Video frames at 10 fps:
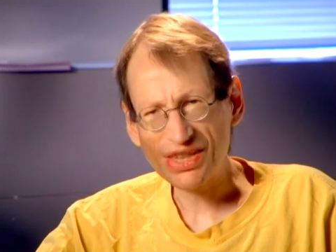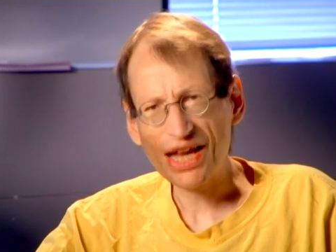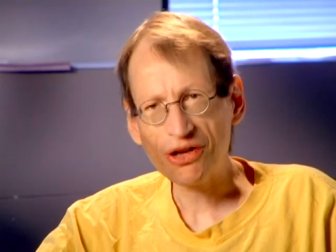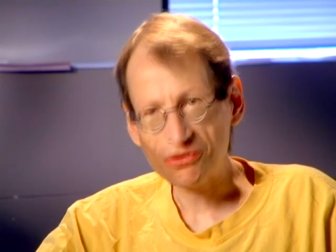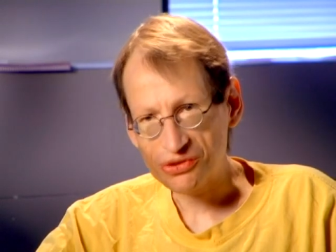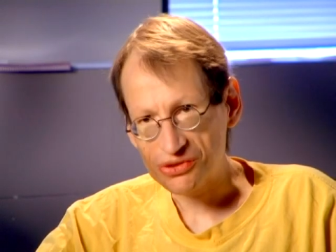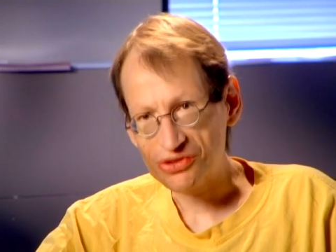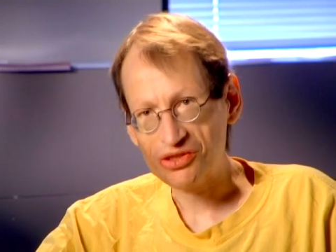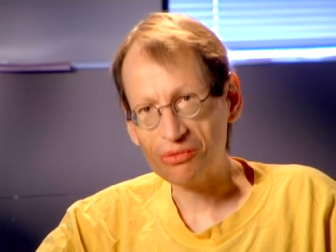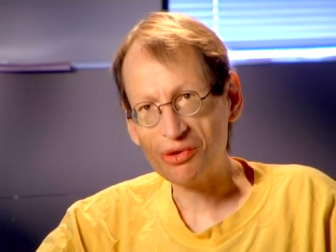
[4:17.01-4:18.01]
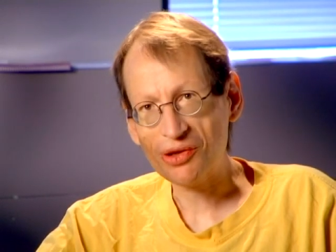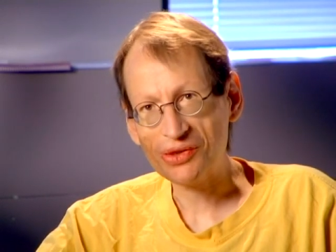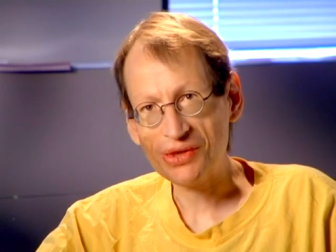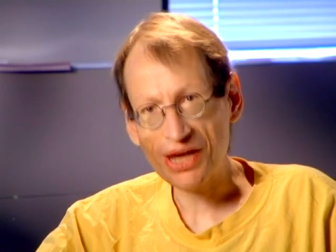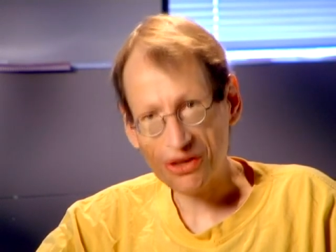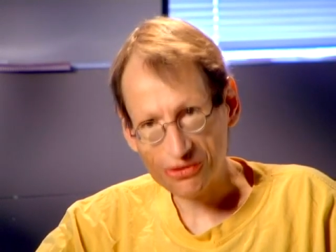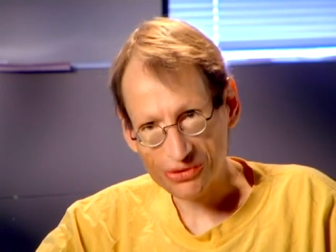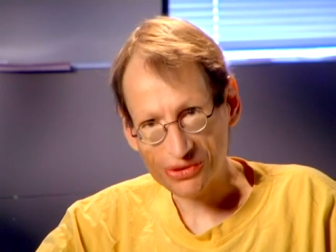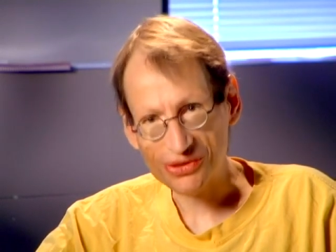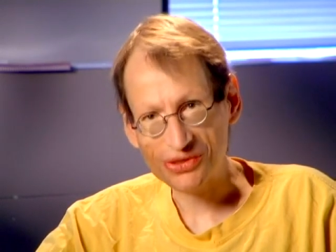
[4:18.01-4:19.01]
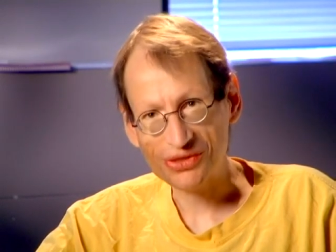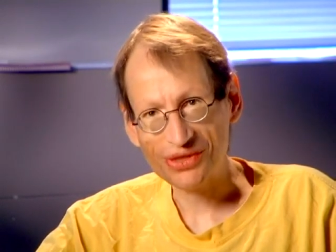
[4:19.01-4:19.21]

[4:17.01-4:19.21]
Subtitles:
thousands upon thousands